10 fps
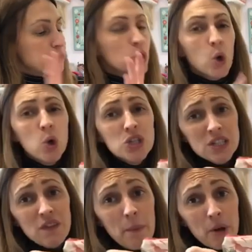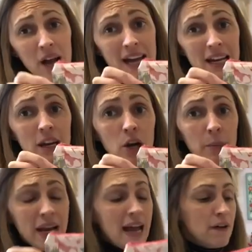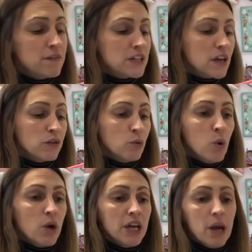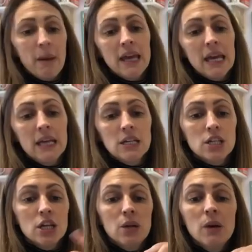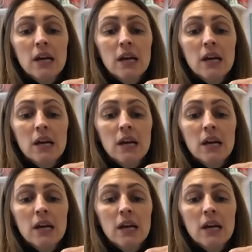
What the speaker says: Gorgeous fabric. I had a little bit left and I thought, what can I make it into?